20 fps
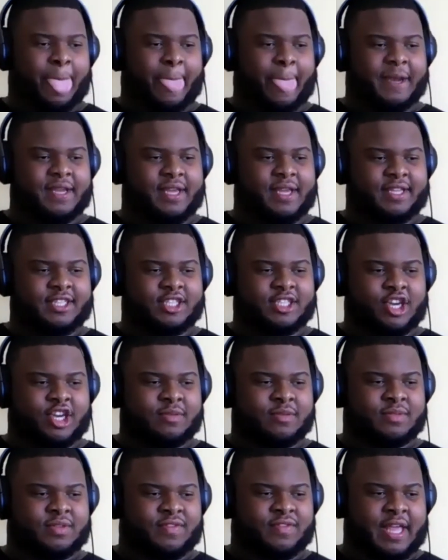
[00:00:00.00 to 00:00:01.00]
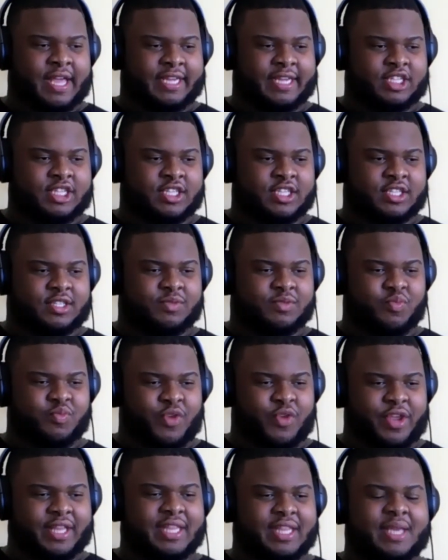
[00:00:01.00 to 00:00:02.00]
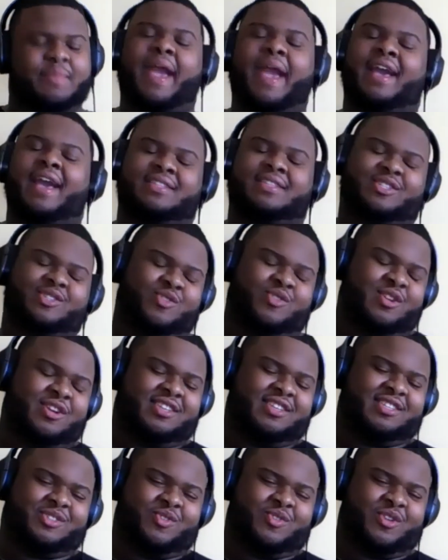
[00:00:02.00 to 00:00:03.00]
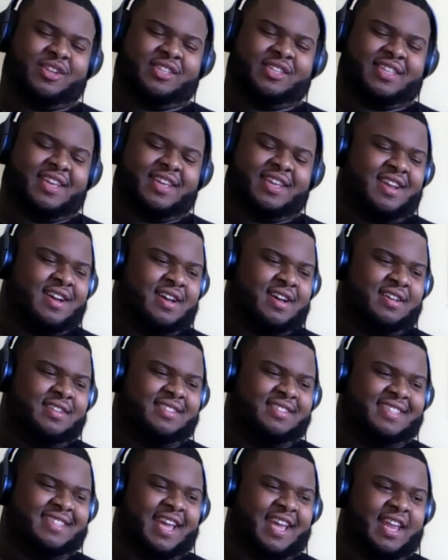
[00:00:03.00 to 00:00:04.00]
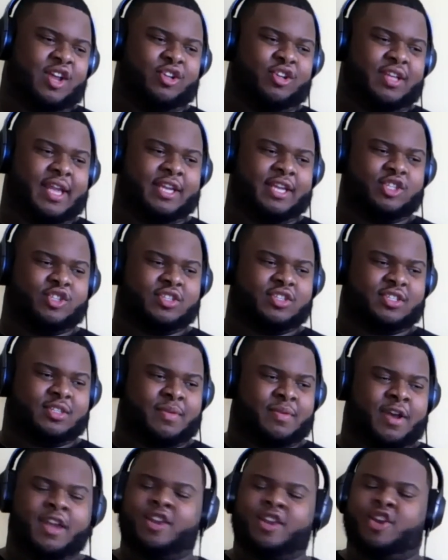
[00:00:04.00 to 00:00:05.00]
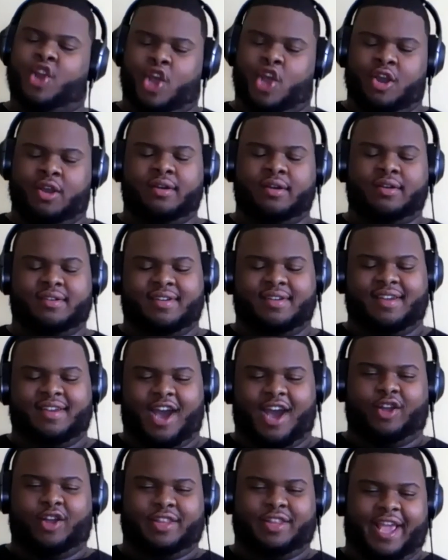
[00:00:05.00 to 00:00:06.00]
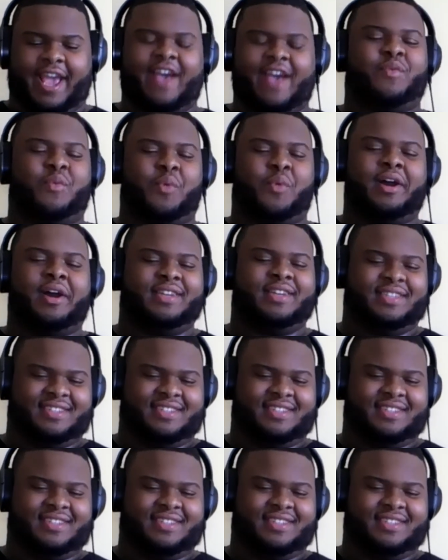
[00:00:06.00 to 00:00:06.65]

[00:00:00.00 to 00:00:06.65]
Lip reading: In terms of like just really bad stories that'll interest them, I know. I only have one.